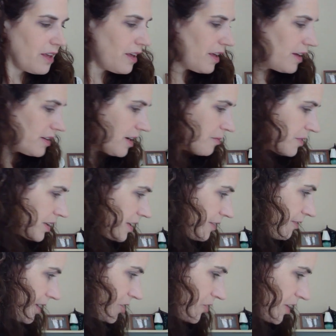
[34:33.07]
And I'm really
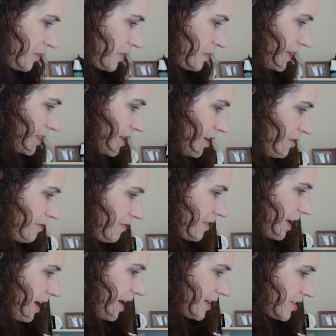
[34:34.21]
frustrated with myself
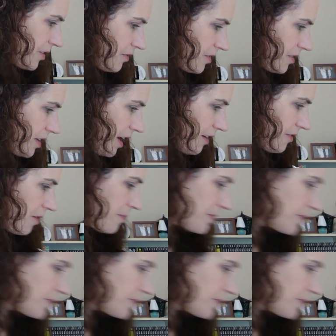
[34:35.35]
that I don't have, oh,